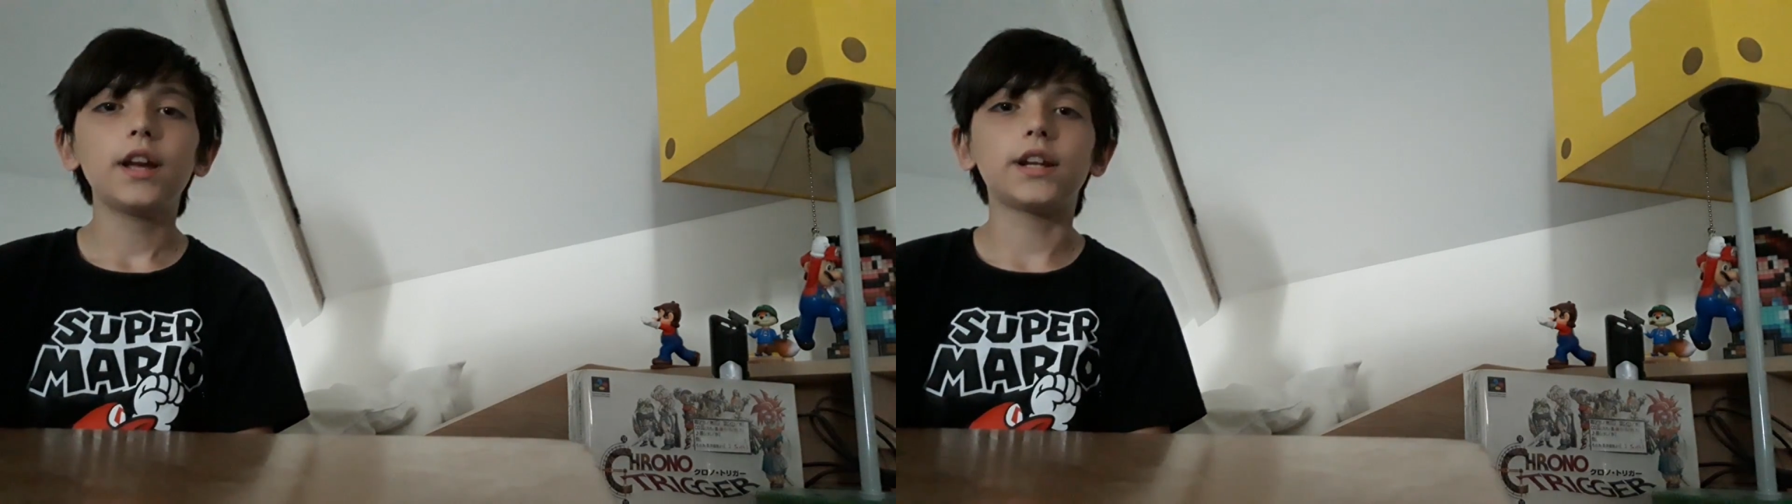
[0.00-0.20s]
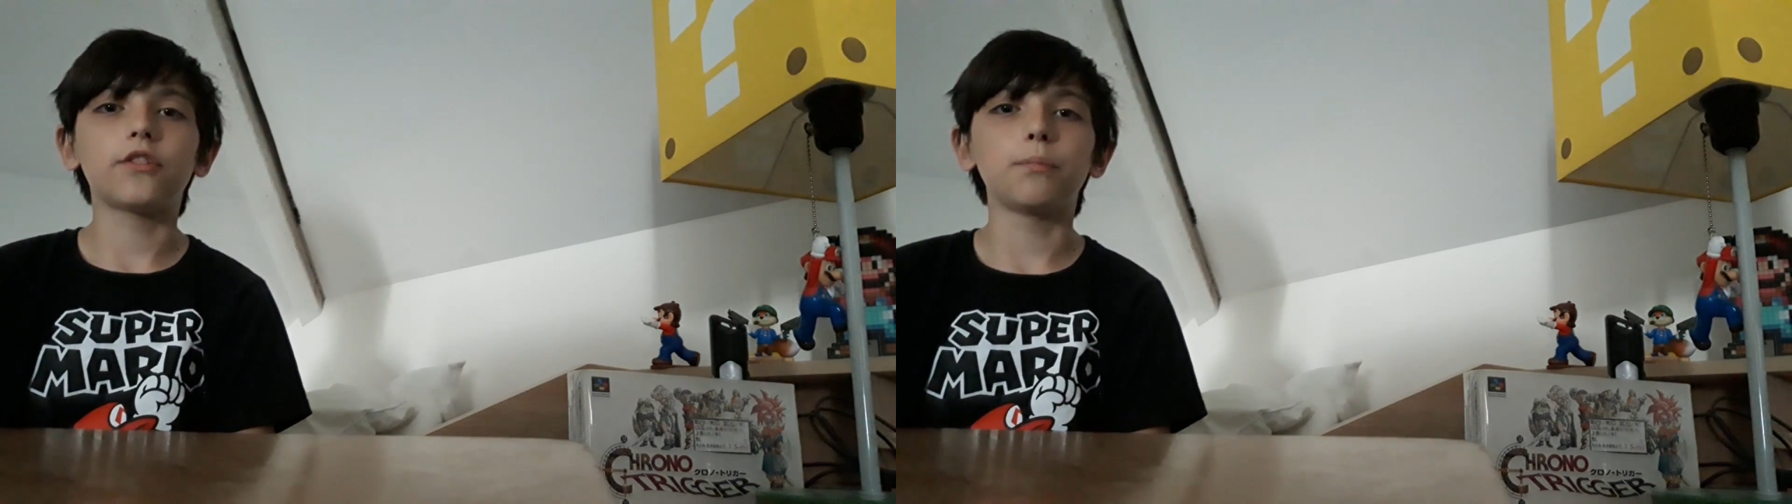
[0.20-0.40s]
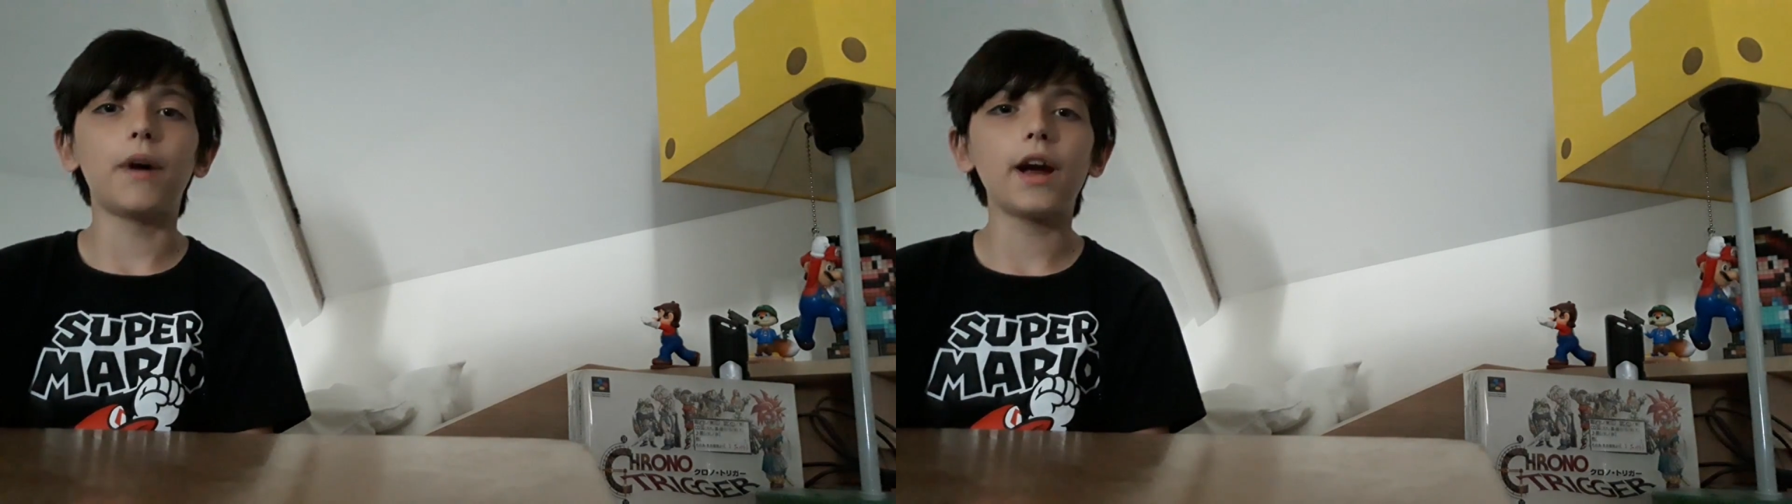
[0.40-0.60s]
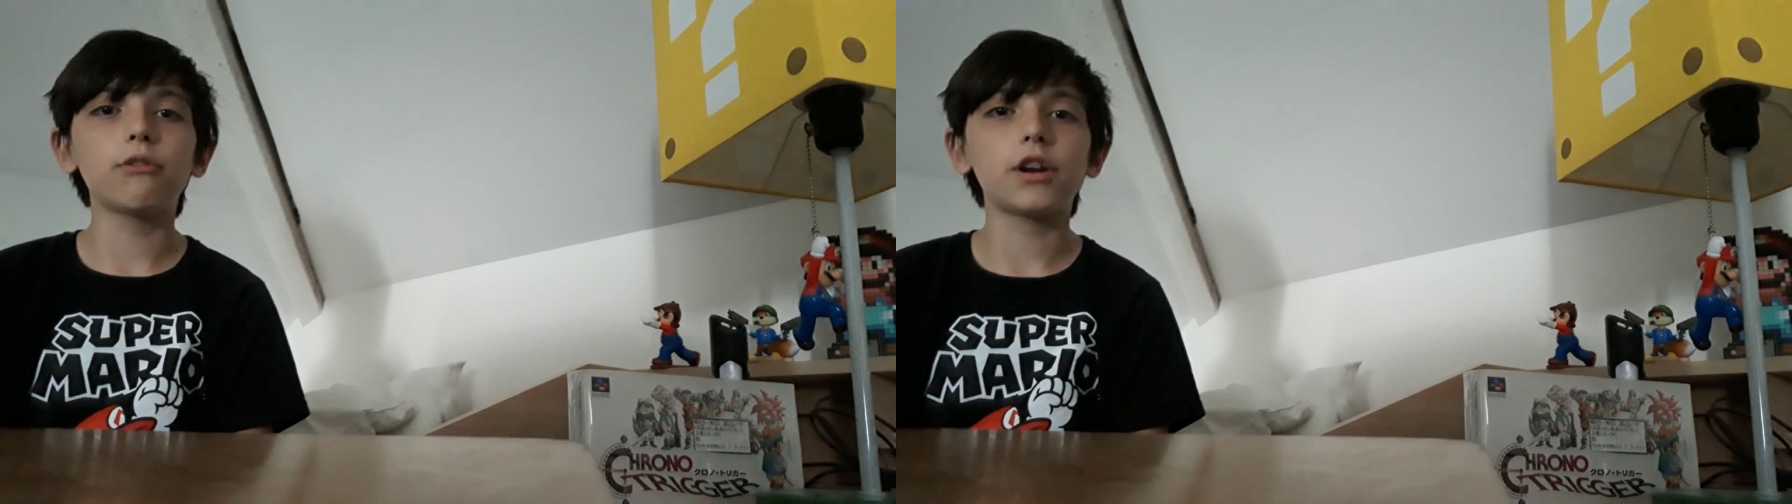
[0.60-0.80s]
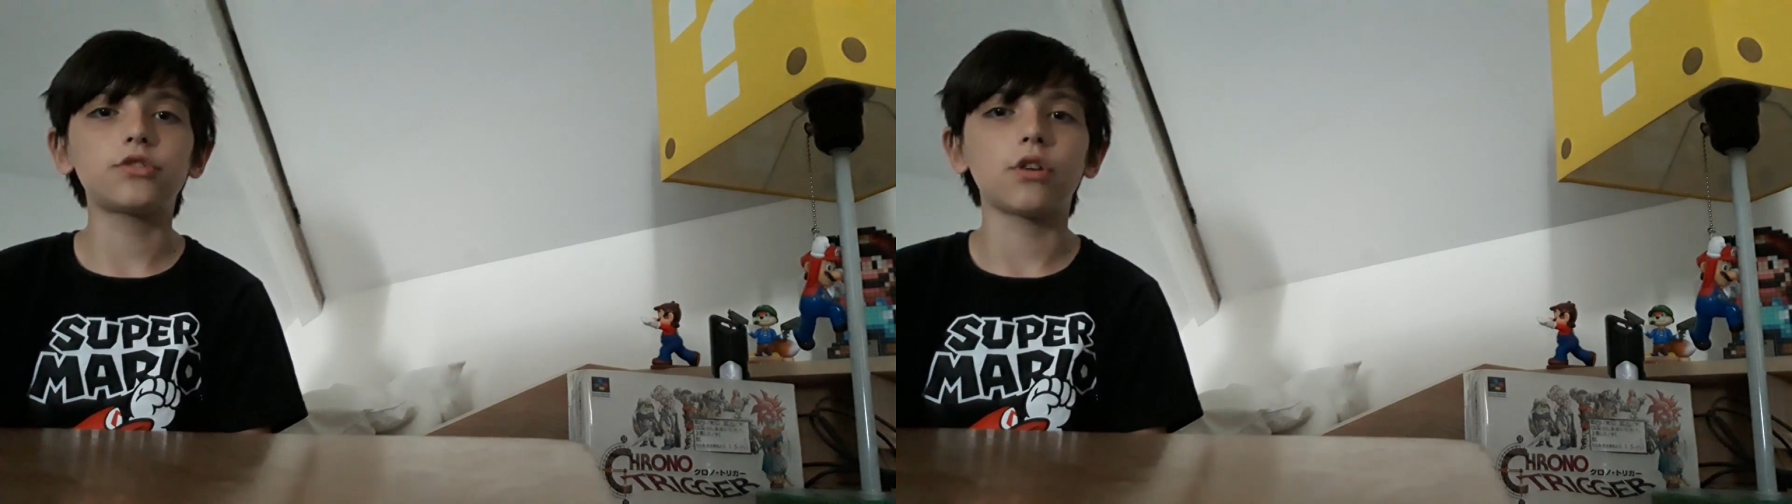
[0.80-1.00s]
gets my
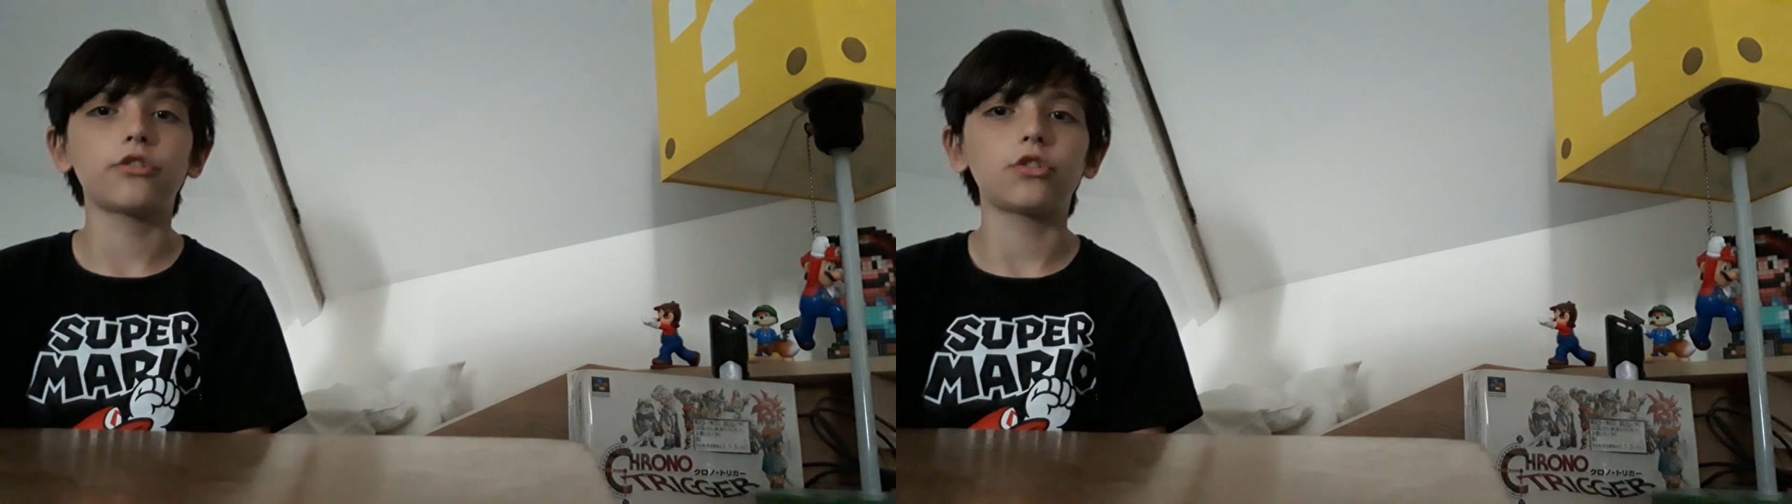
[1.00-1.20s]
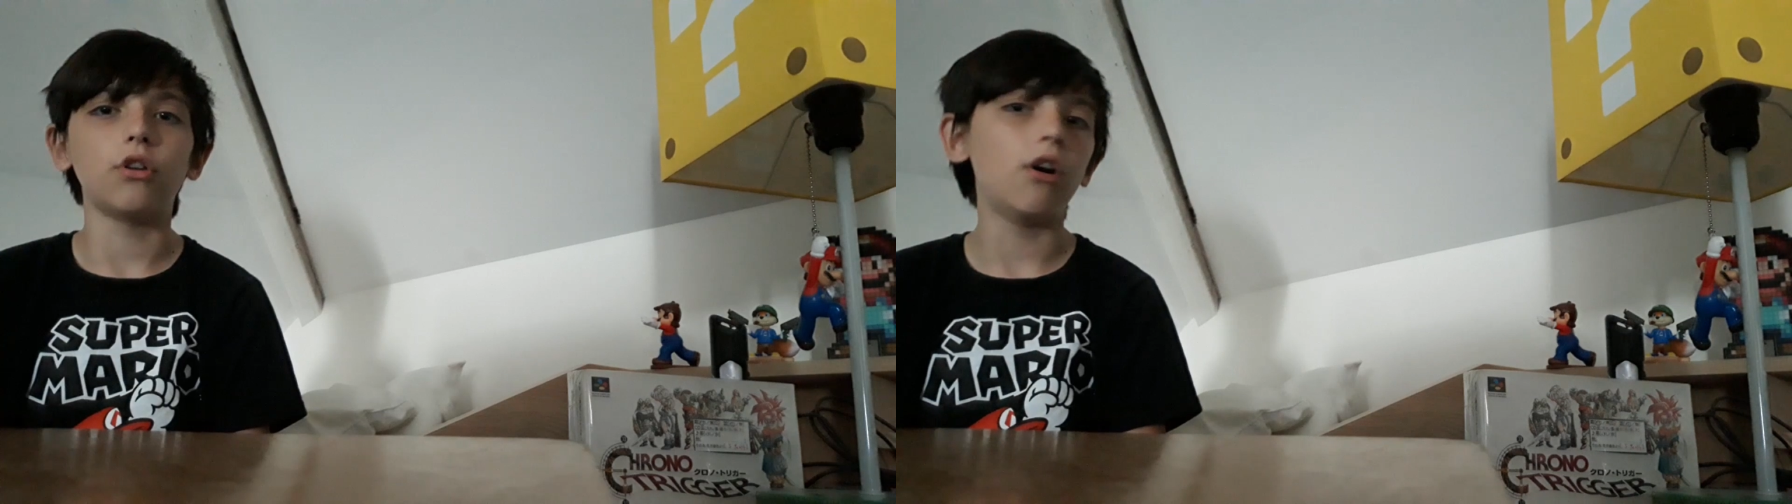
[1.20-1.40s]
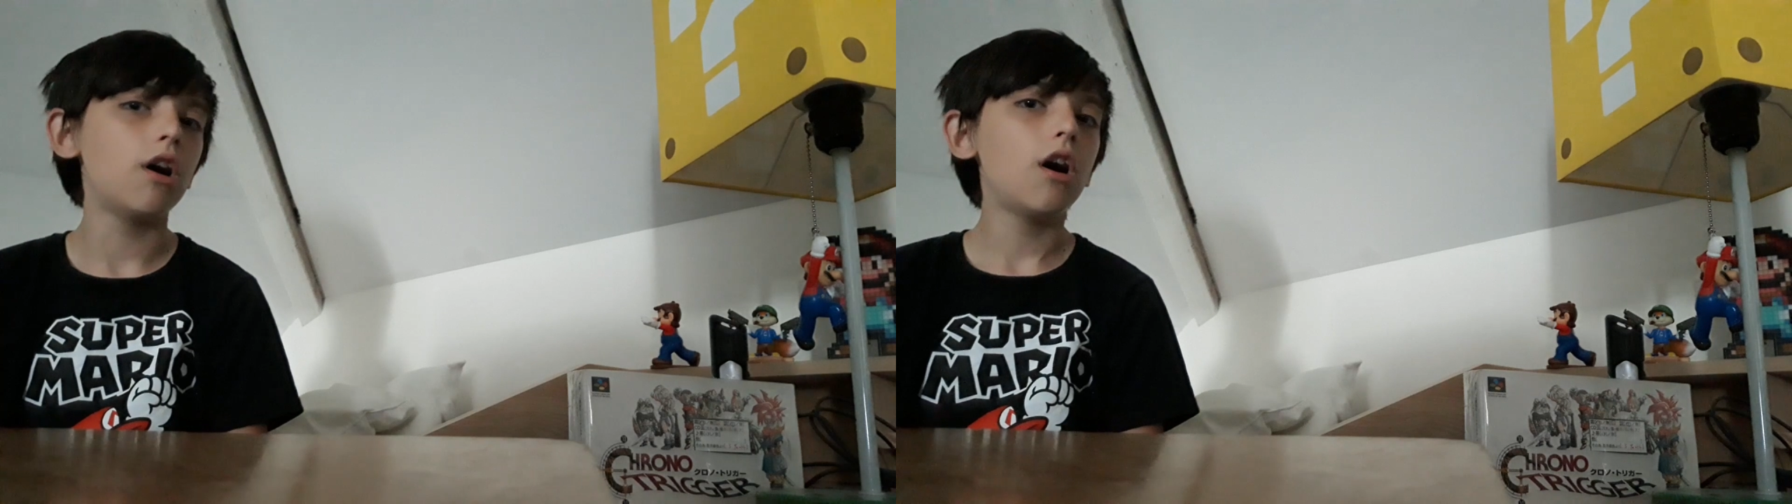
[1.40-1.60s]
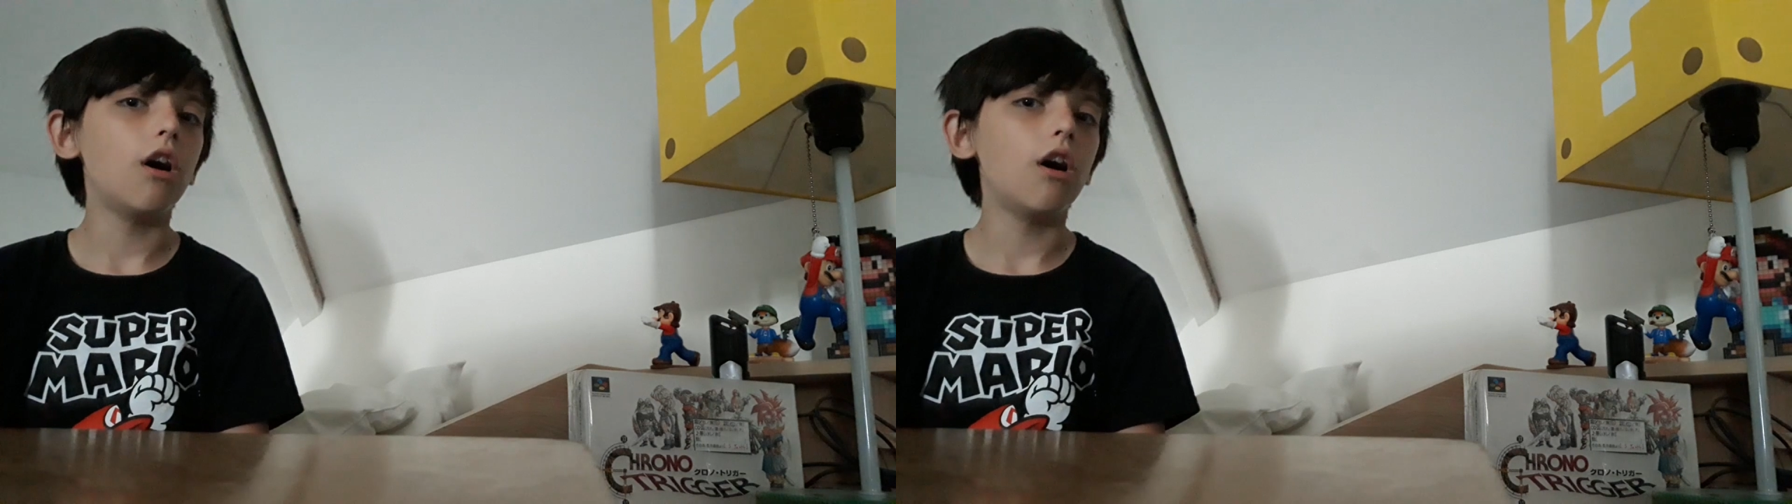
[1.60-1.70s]
retro score